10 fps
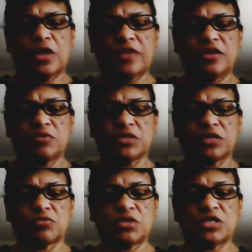think it was
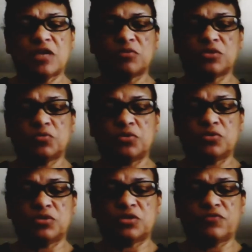like 3
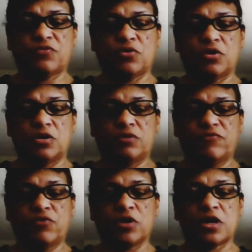tablespoons for
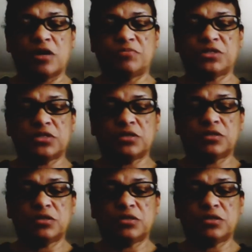4 cups.